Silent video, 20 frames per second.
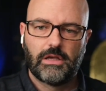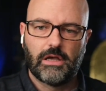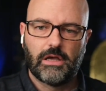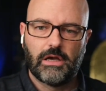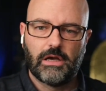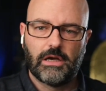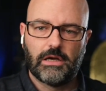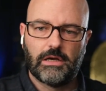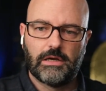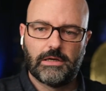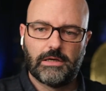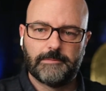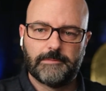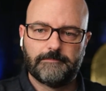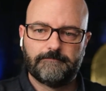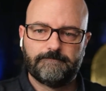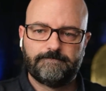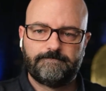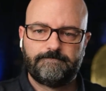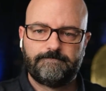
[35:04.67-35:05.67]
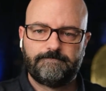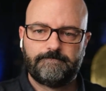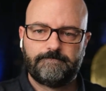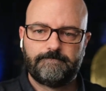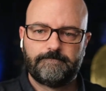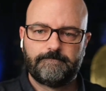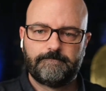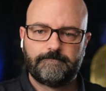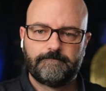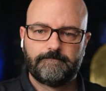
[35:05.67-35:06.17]
I
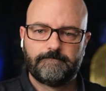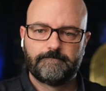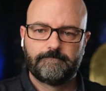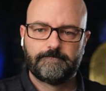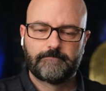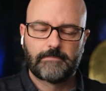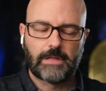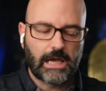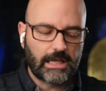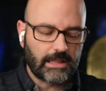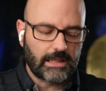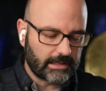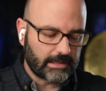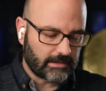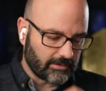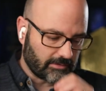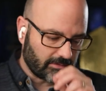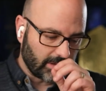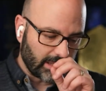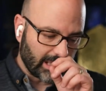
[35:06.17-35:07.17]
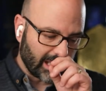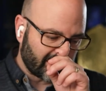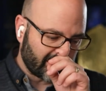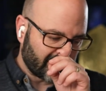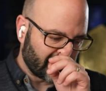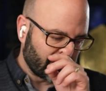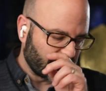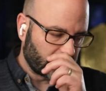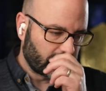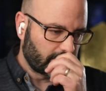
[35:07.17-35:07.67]
like the
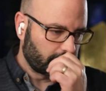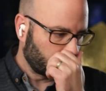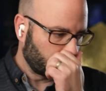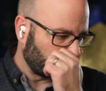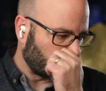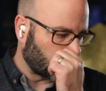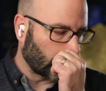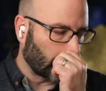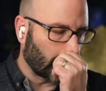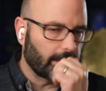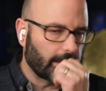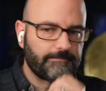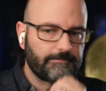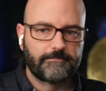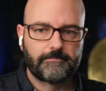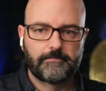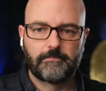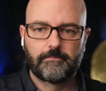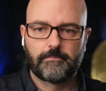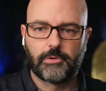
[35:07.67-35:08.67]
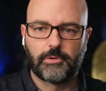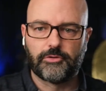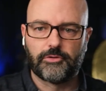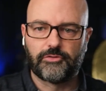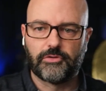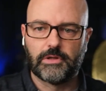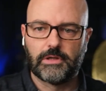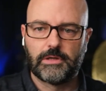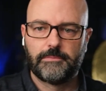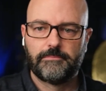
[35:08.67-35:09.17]
CXs a lot,
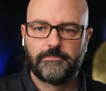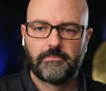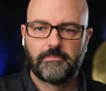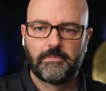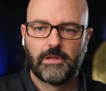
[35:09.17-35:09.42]
personally.